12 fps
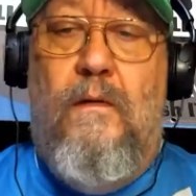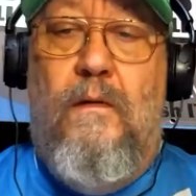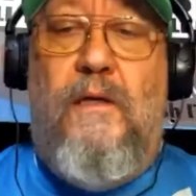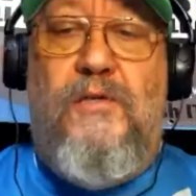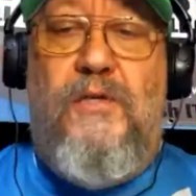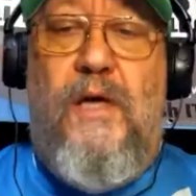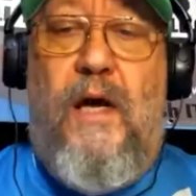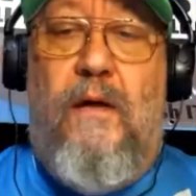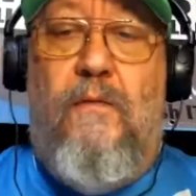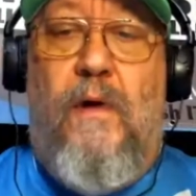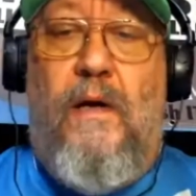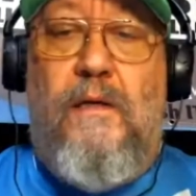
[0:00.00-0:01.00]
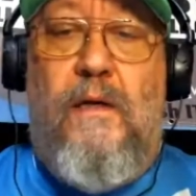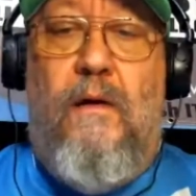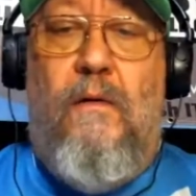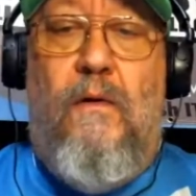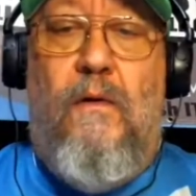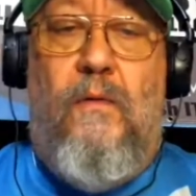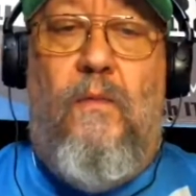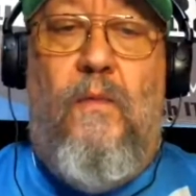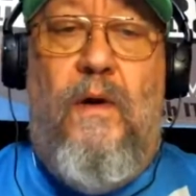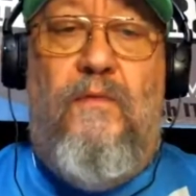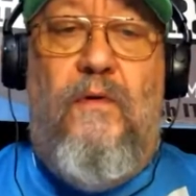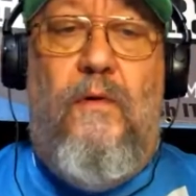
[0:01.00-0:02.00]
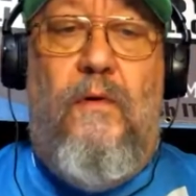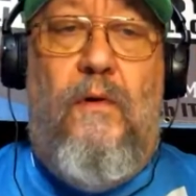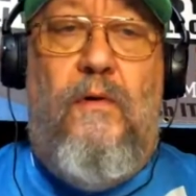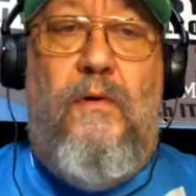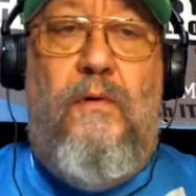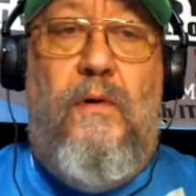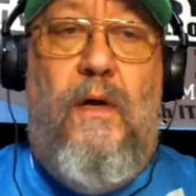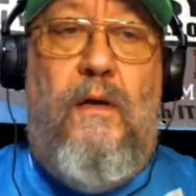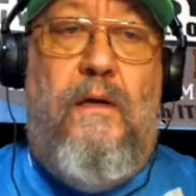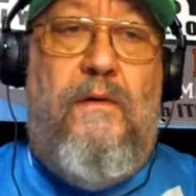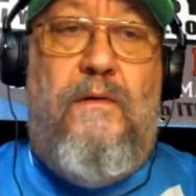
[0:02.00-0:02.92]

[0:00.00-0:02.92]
the shad right there on the river, or are you getting